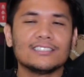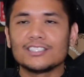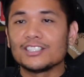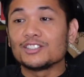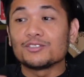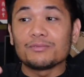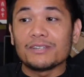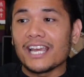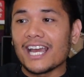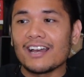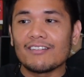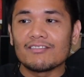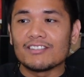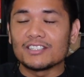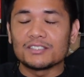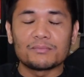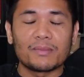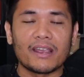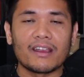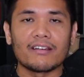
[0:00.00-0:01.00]
Since we have
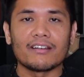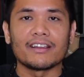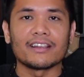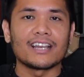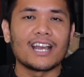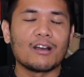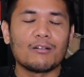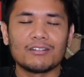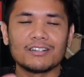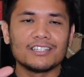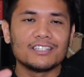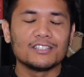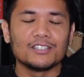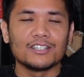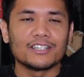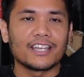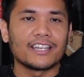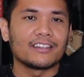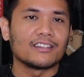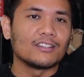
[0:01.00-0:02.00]
this pairing, I wanted to
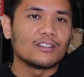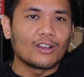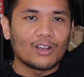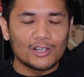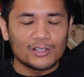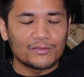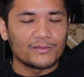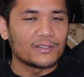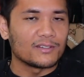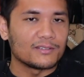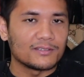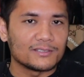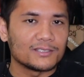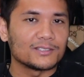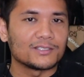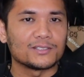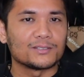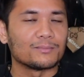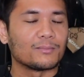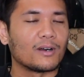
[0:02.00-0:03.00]
look at the large versus the
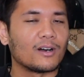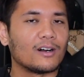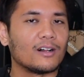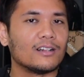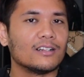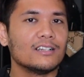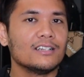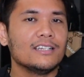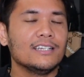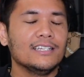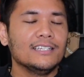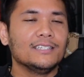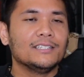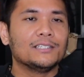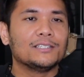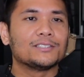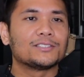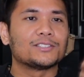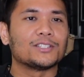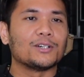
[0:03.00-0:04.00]
small.
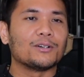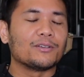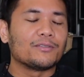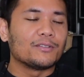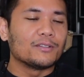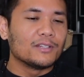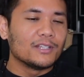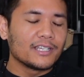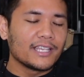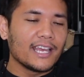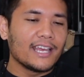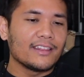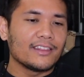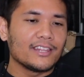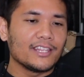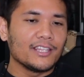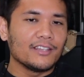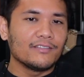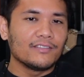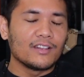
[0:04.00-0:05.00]
So if you look at
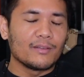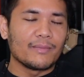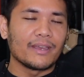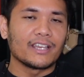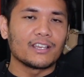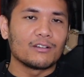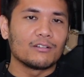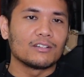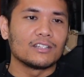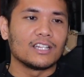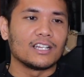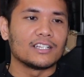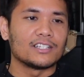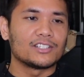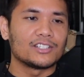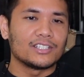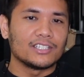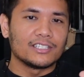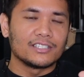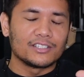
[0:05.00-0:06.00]
the flamenco
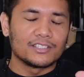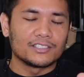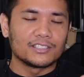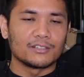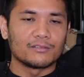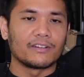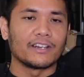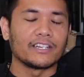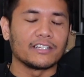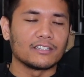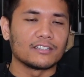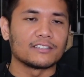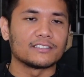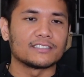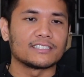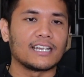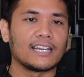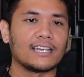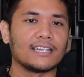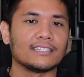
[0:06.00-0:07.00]
clutch in just the regular
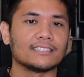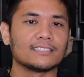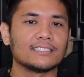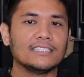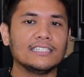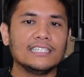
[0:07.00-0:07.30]
size,